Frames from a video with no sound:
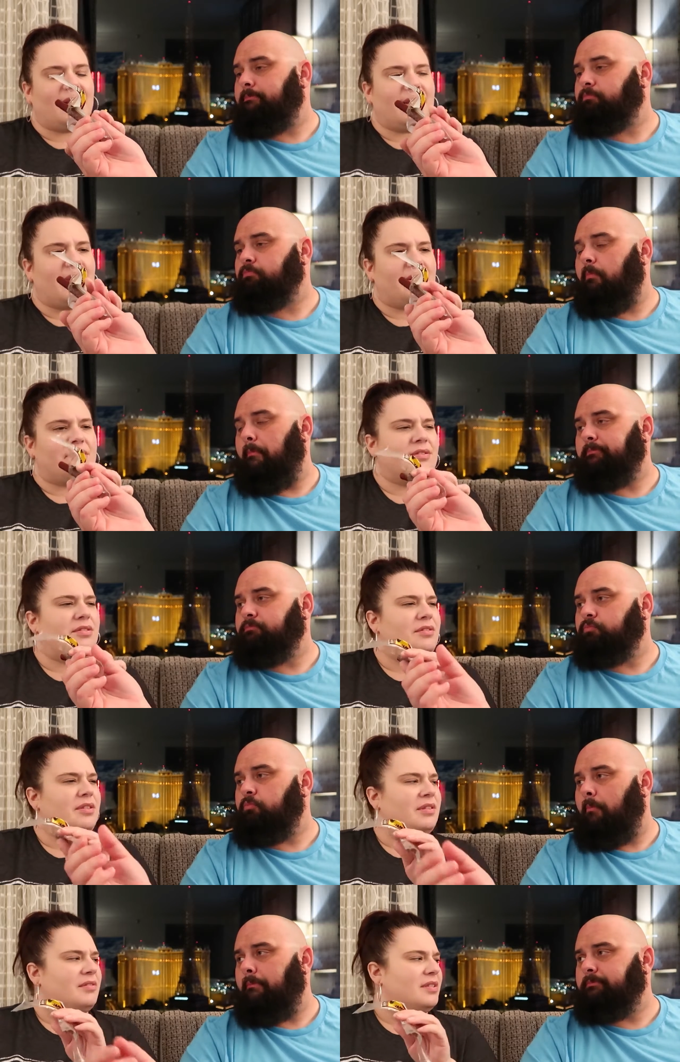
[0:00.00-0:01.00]
Speaker 1: alligator or two
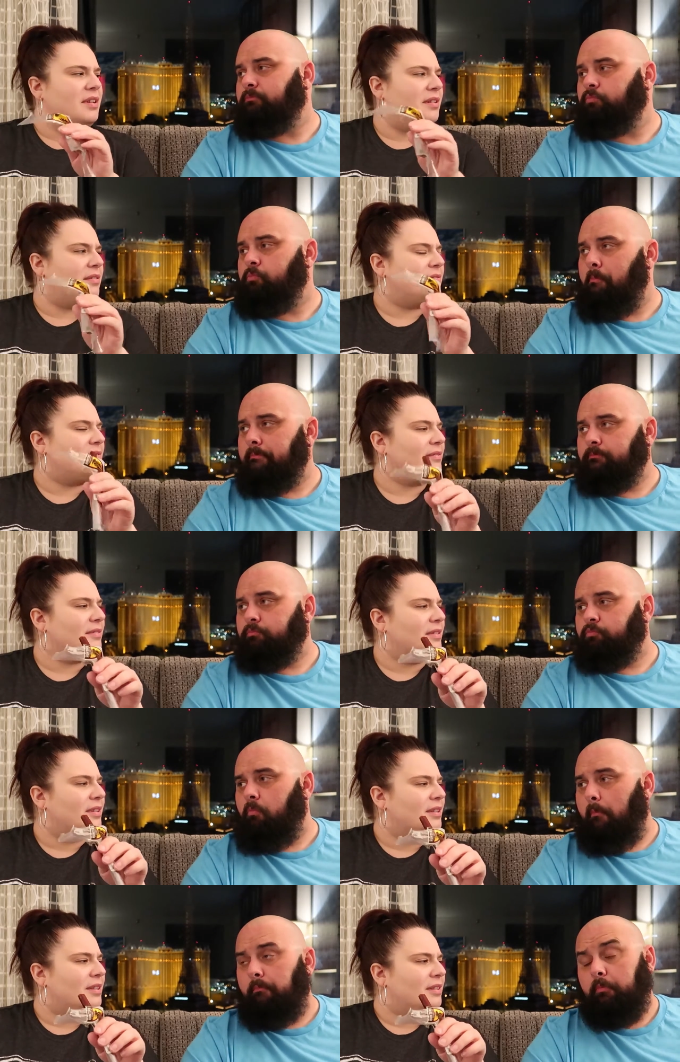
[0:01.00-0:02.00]
years ago?
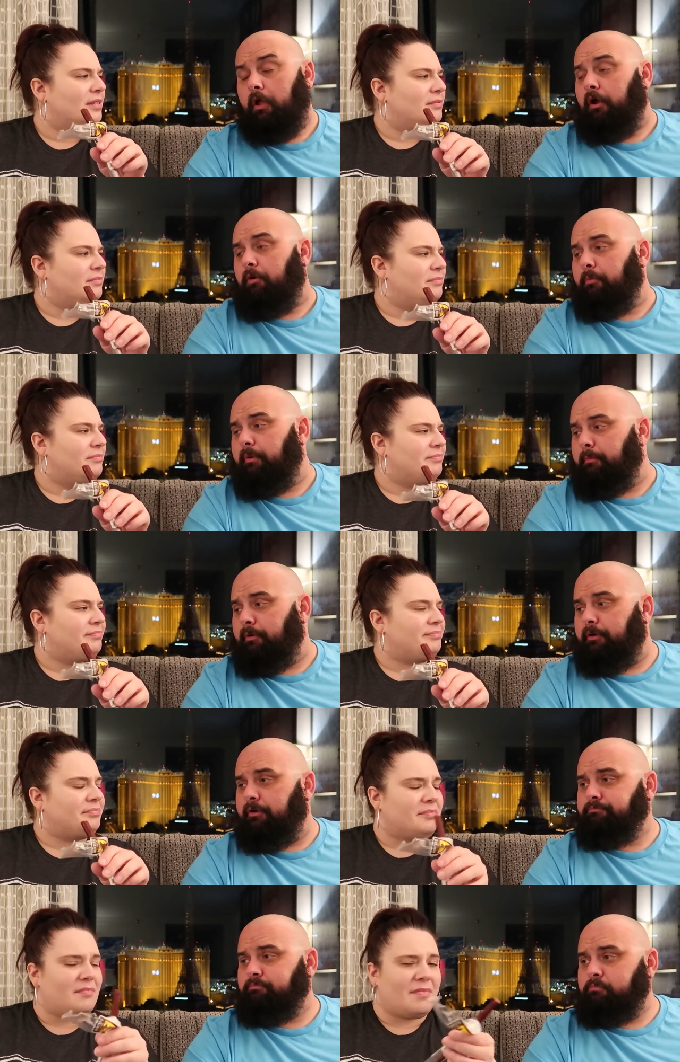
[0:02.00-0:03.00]
I don't
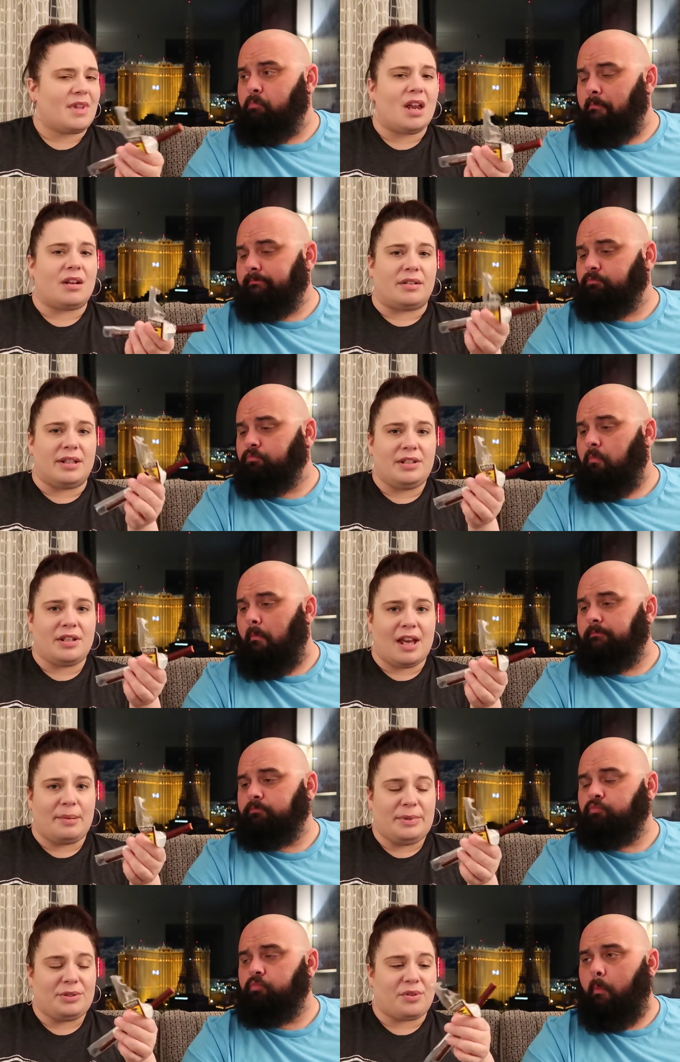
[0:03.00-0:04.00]
remember. I don't know, he
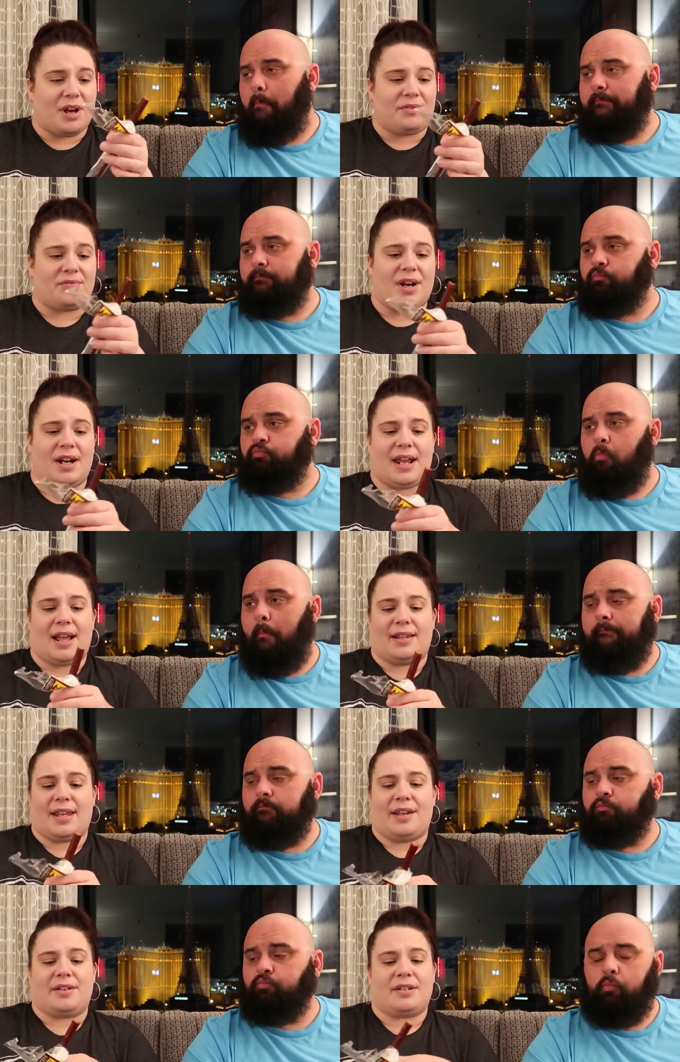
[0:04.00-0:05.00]
had me try fried
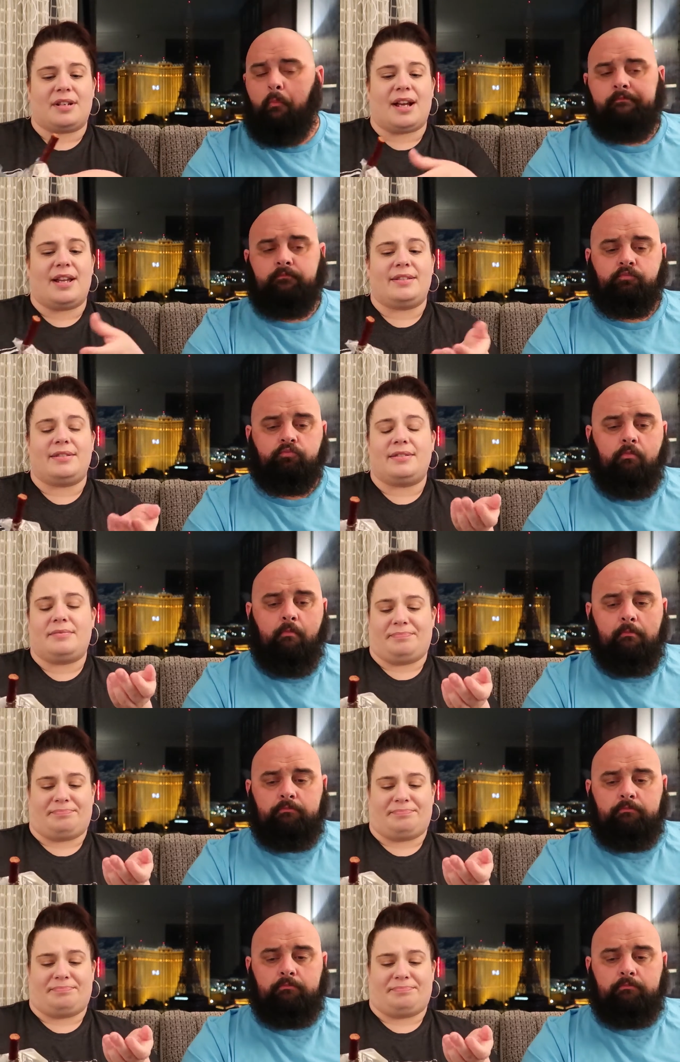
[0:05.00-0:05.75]
alligator. I,